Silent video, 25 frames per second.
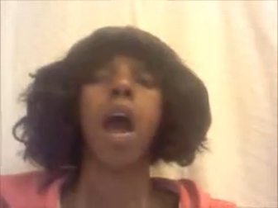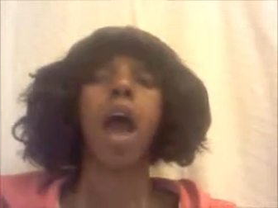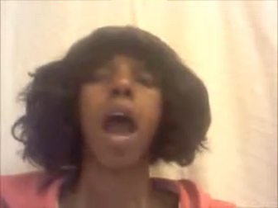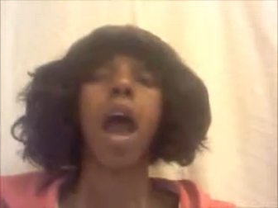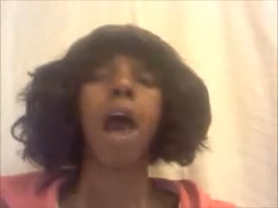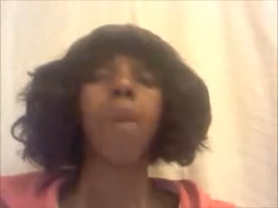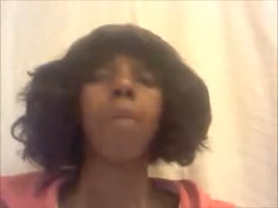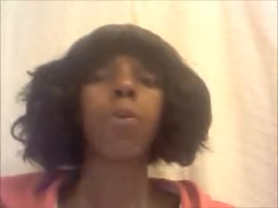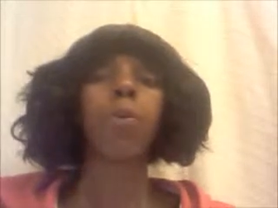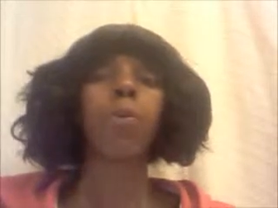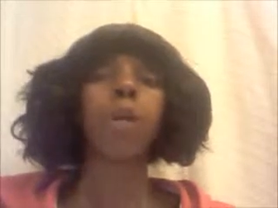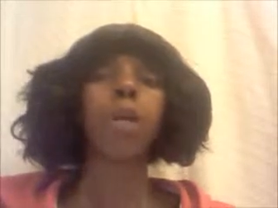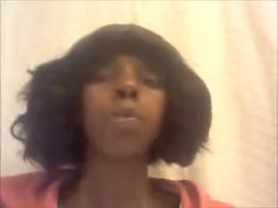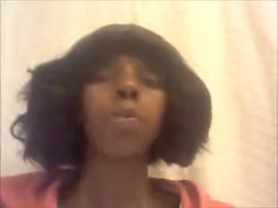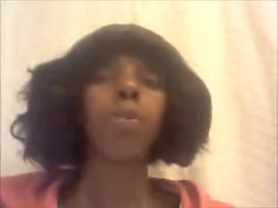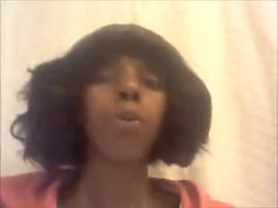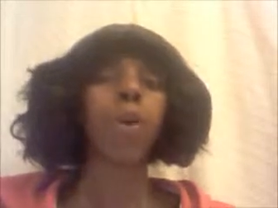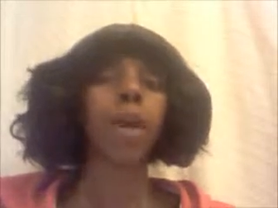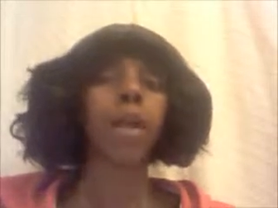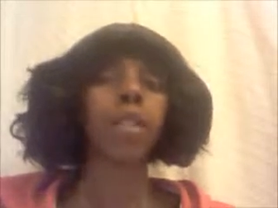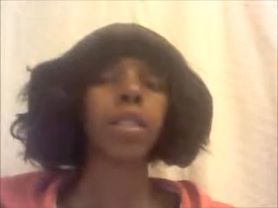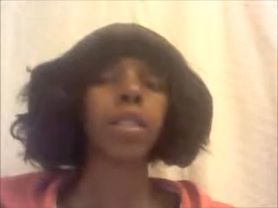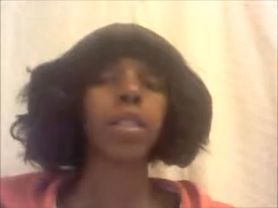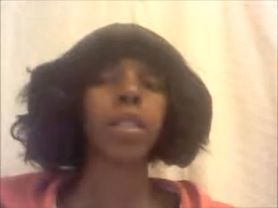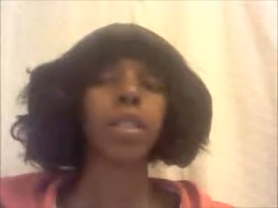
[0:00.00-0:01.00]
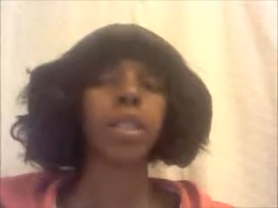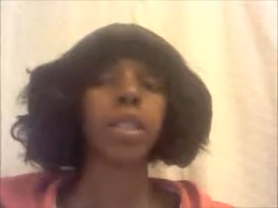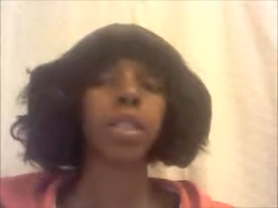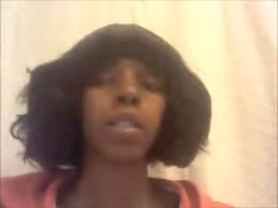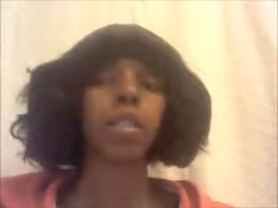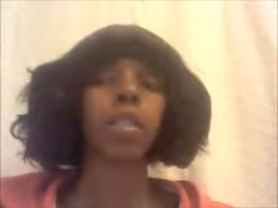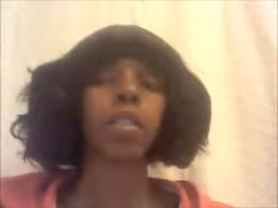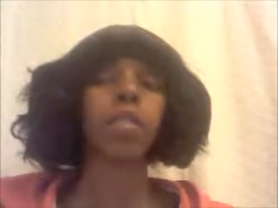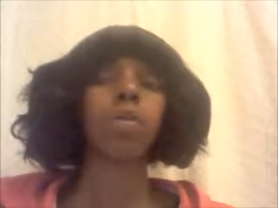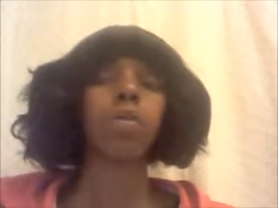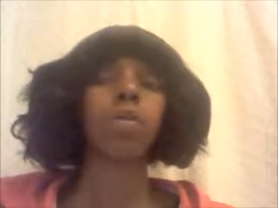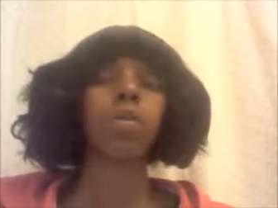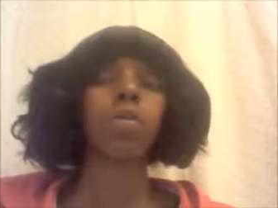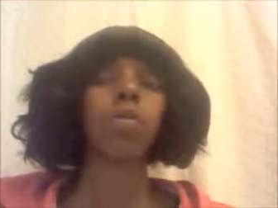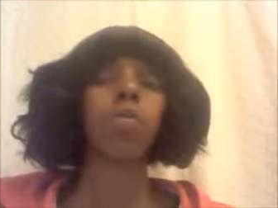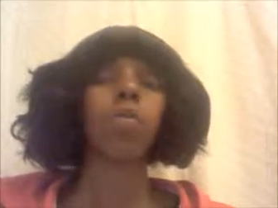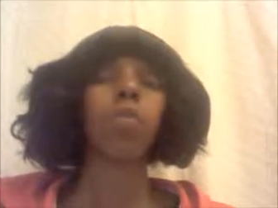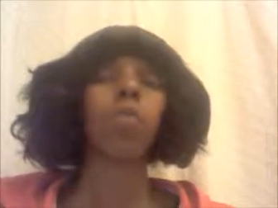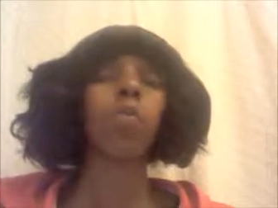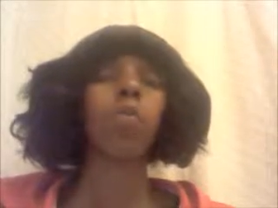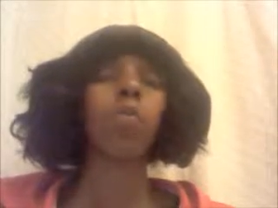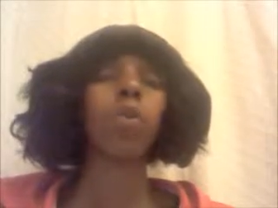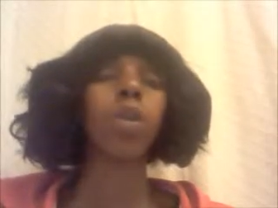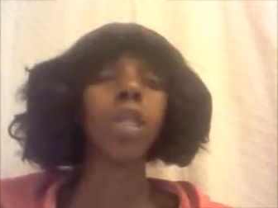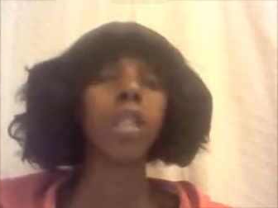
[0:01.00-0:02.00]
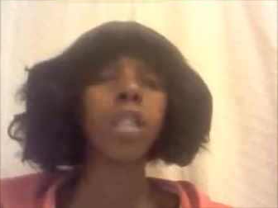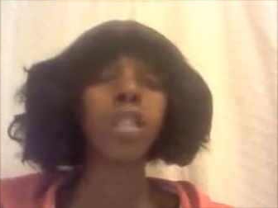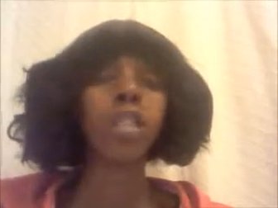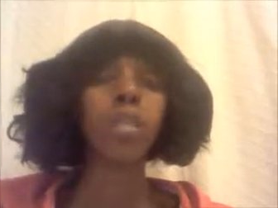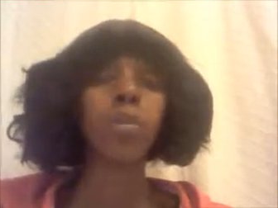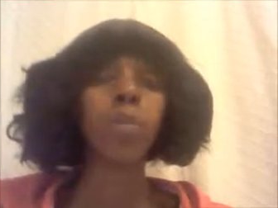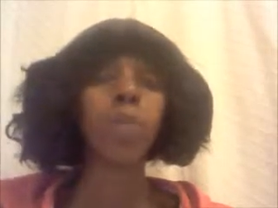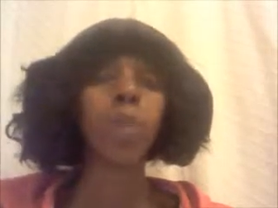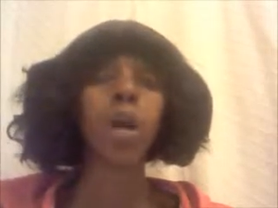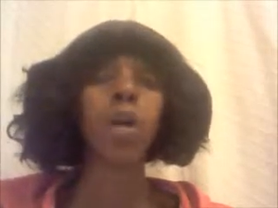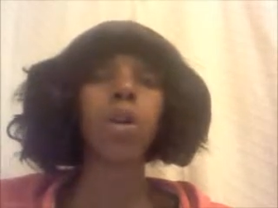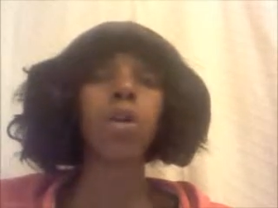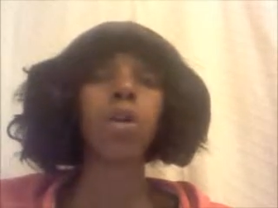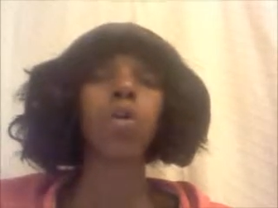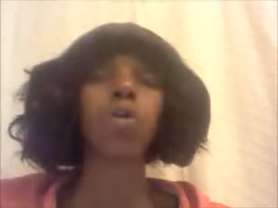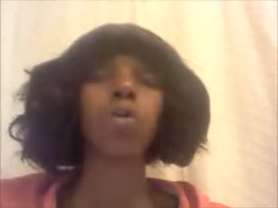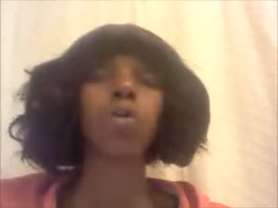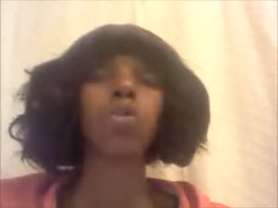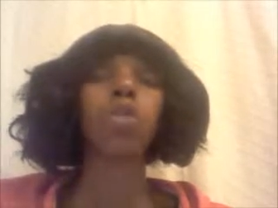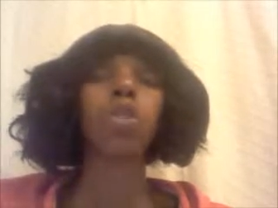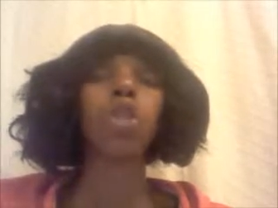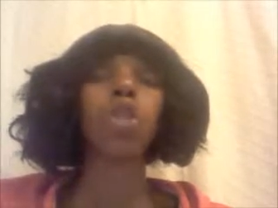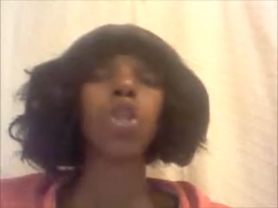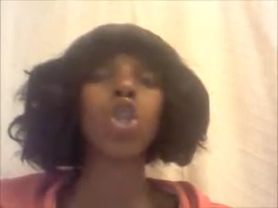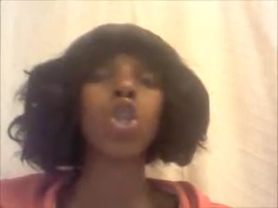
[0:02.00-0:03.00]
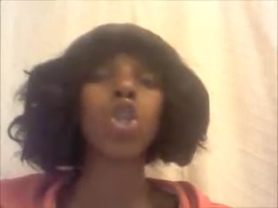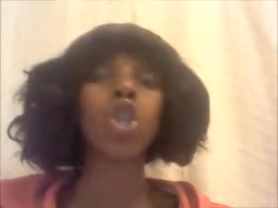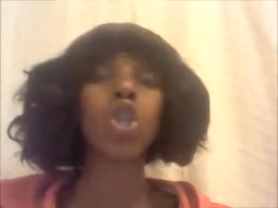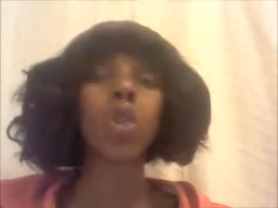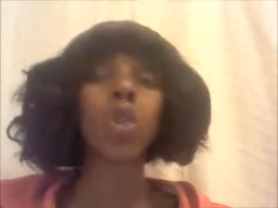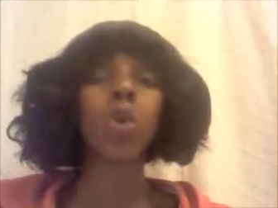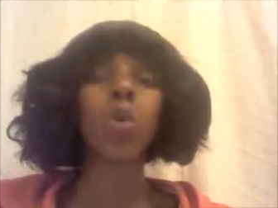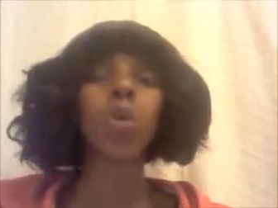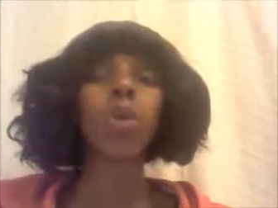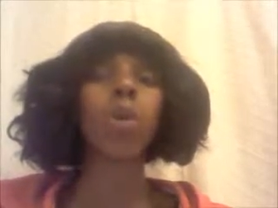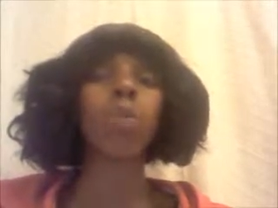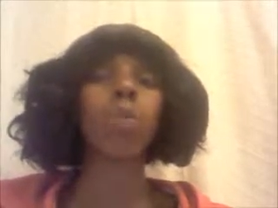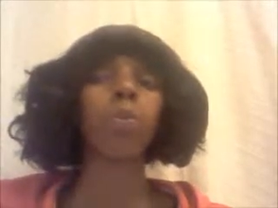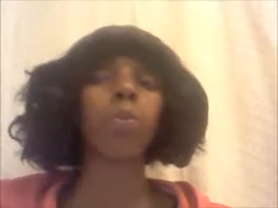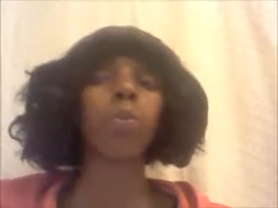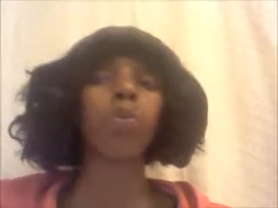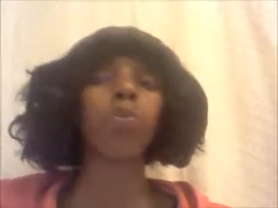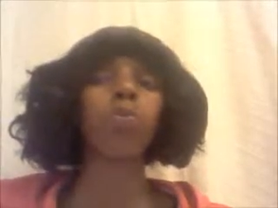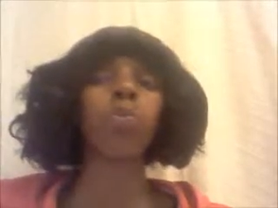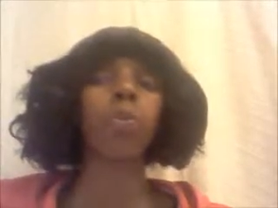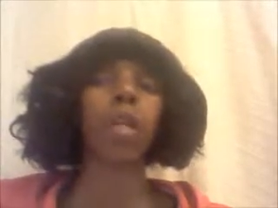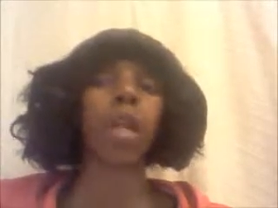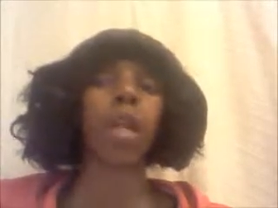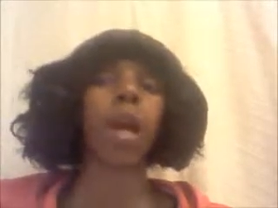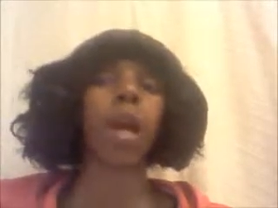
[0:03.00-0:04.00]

operating practices will expose new improvement